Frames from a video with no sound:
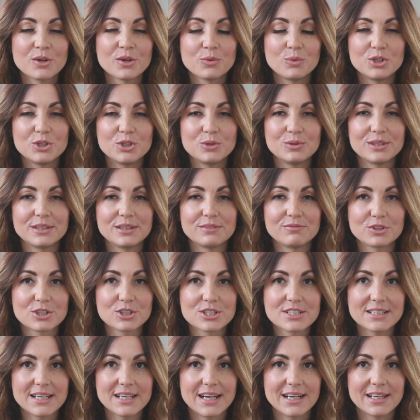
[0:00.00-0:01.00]
when you
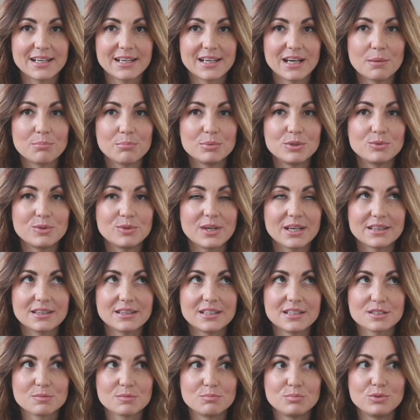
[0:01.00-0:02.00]
first light it up, you get
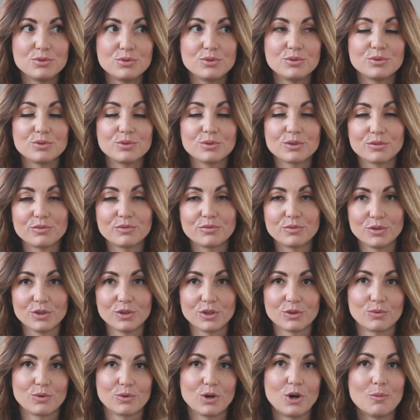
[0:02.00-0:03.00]
these
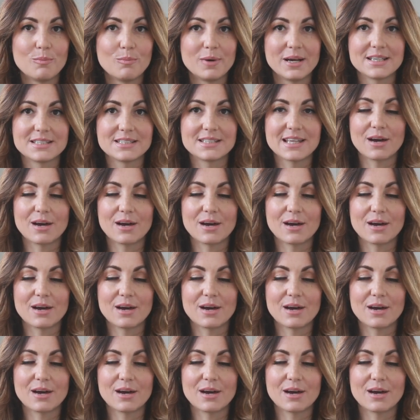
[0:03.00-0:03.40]
beautiful aromas,